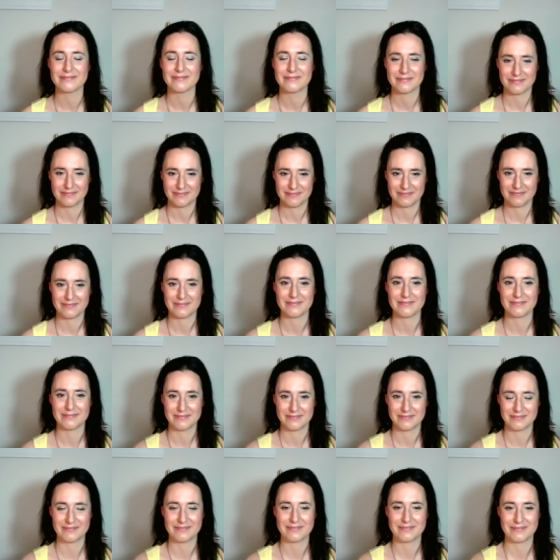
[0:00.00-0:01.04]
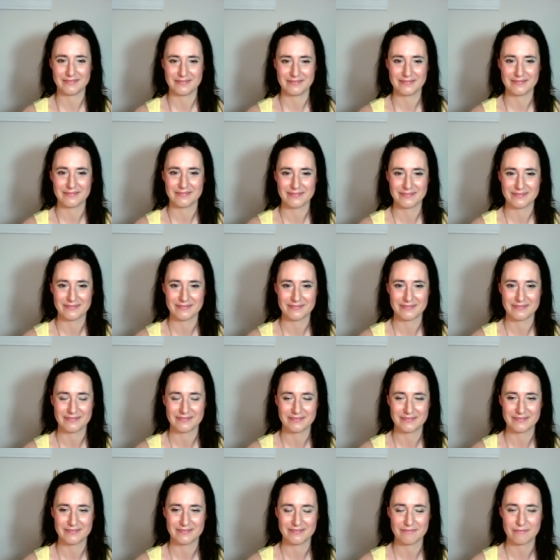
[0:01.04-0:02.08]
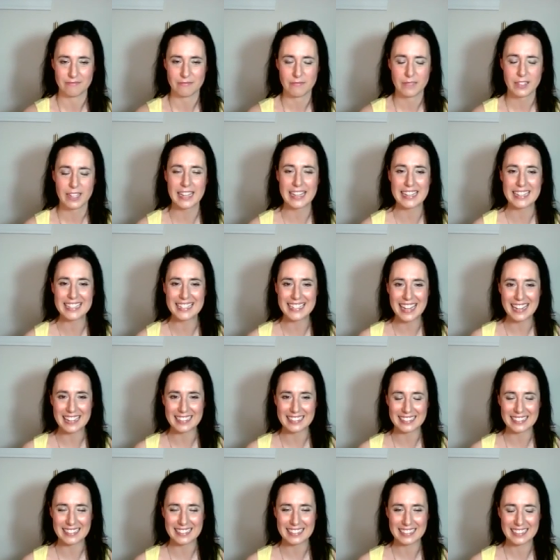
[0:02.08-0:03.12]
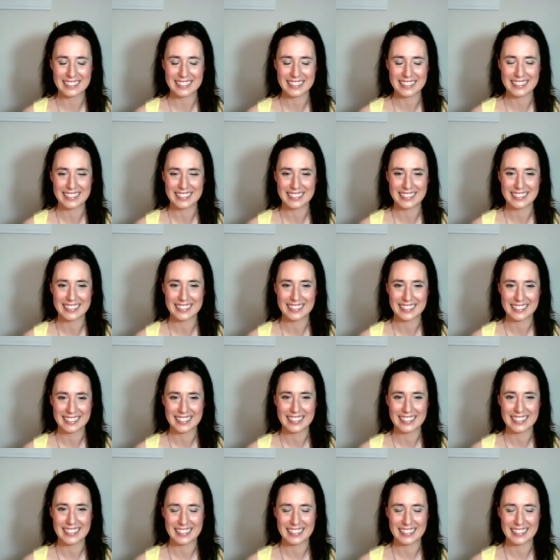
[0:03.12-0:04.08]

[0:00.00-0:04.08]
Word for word: like they just add to the story exactly. and it's just like it's